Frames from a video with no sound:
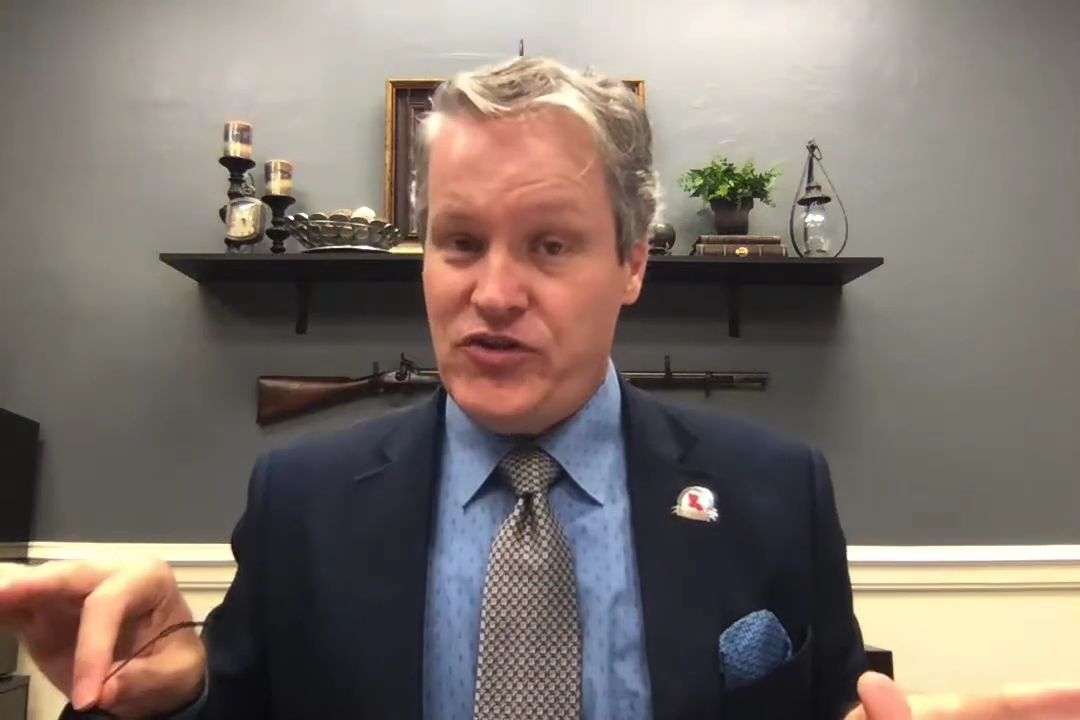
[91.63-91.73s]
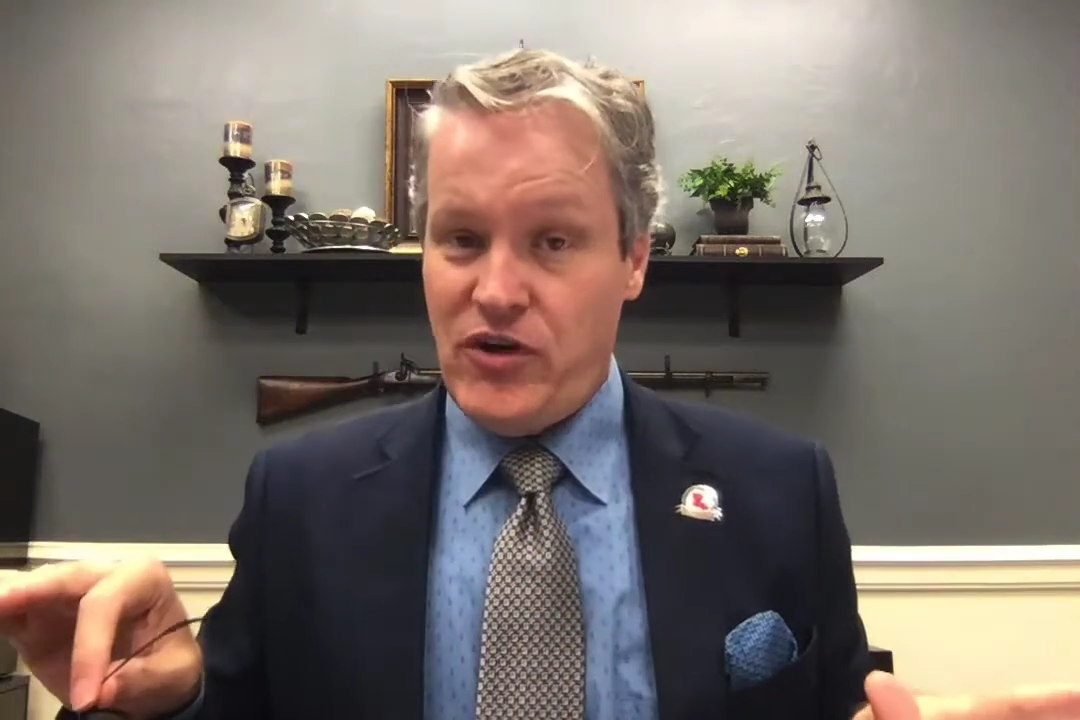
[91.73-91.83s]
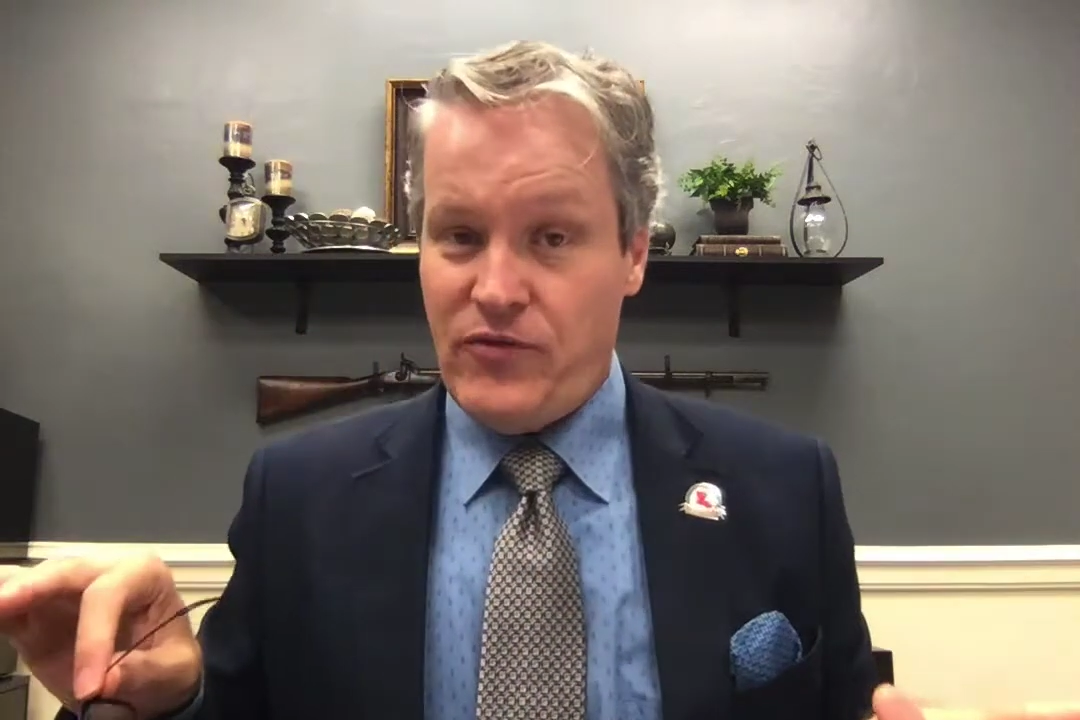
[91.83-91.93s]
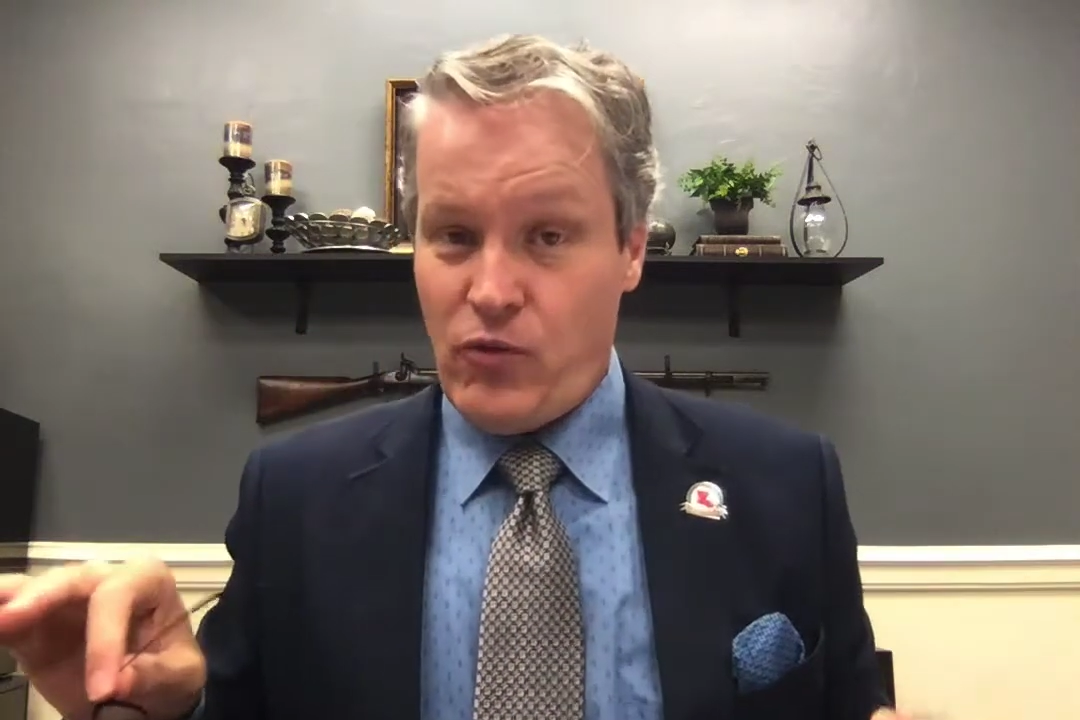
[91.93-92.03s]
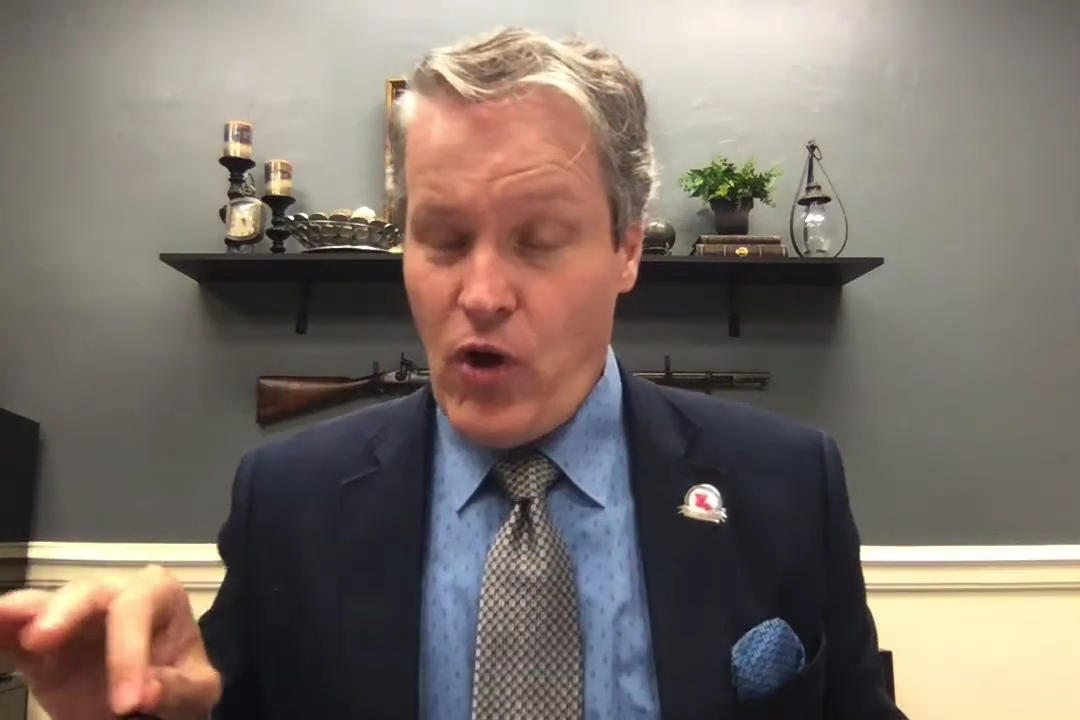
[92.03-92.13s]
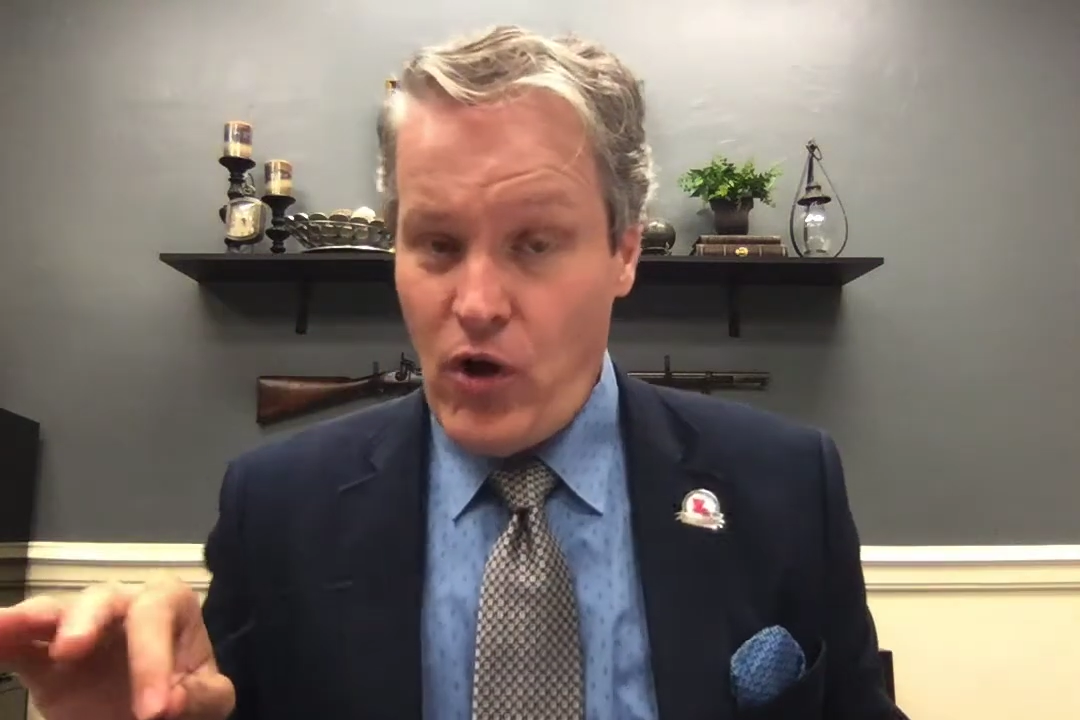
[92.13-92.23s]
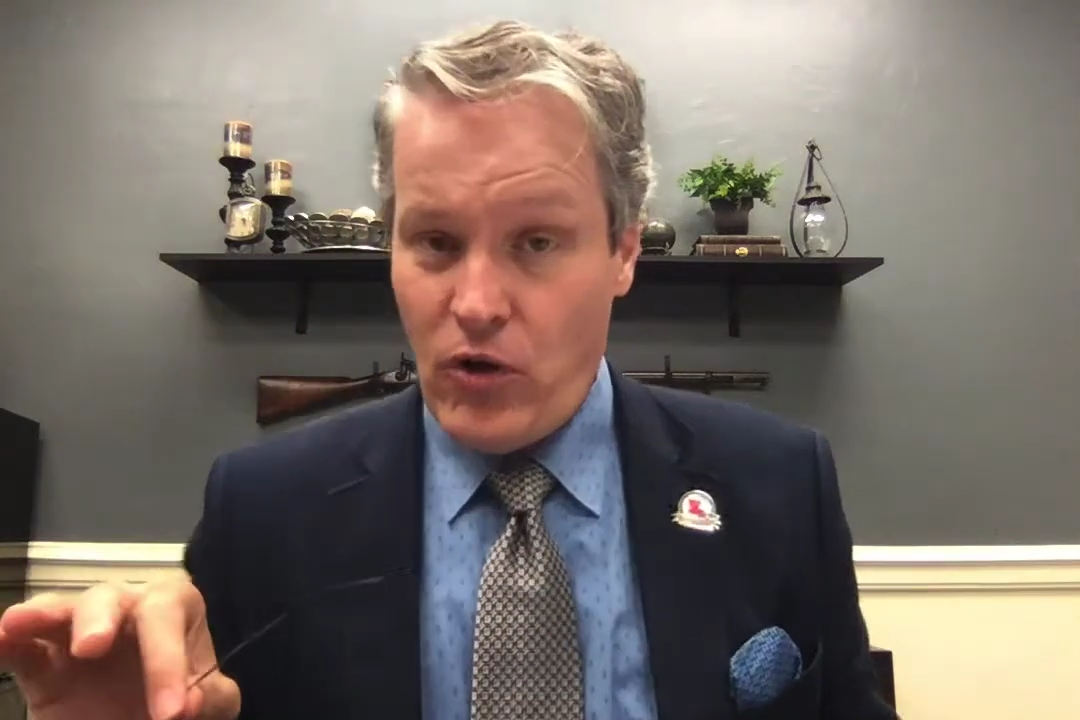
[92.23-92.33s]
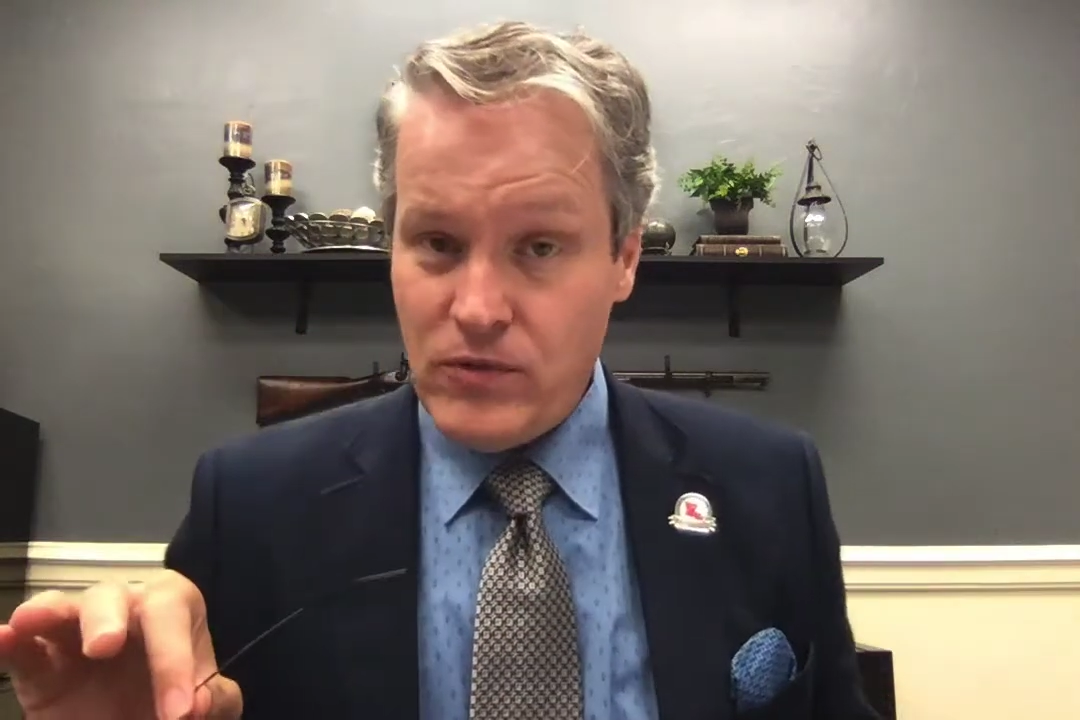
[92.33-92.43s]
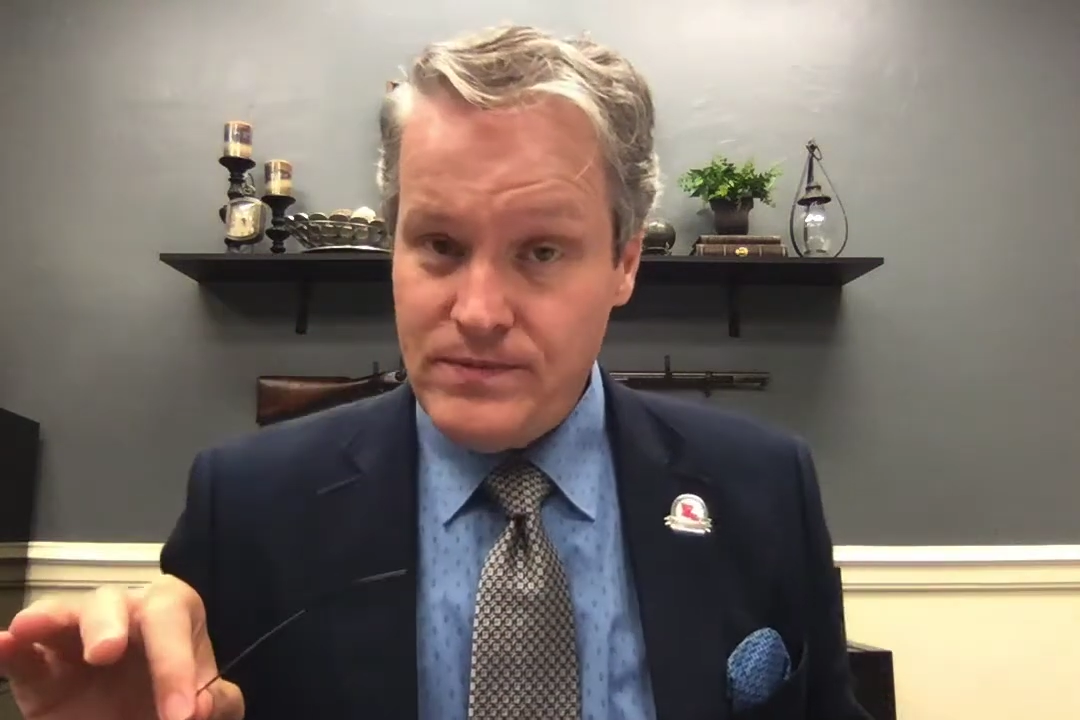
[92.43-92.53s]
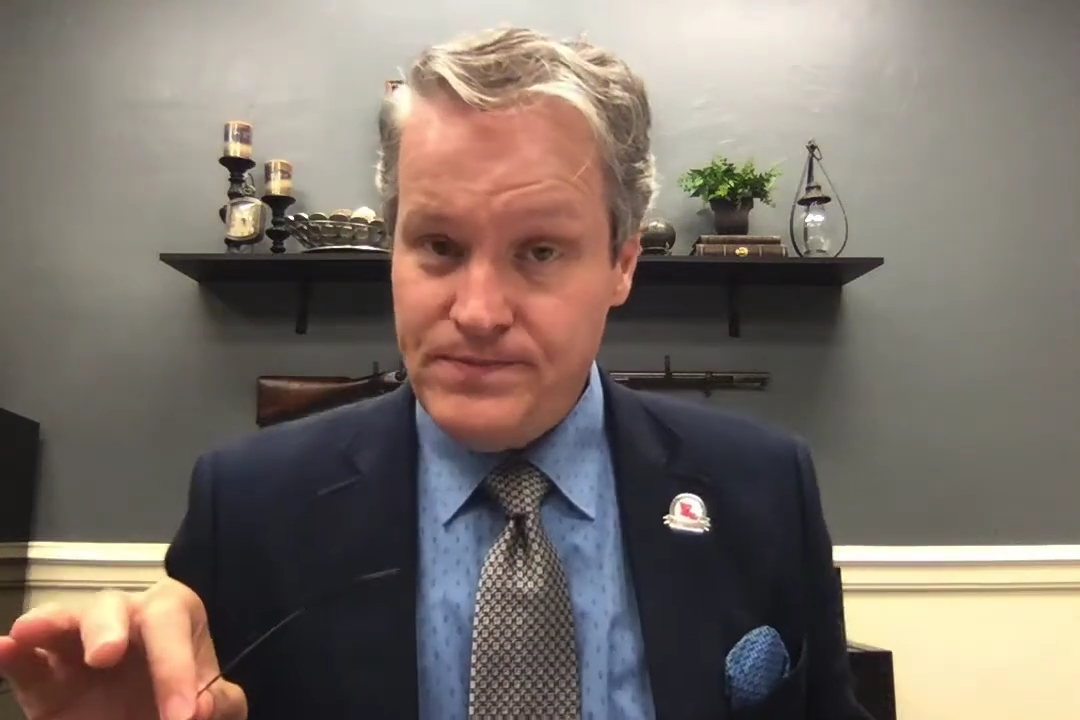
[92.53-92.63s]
overall,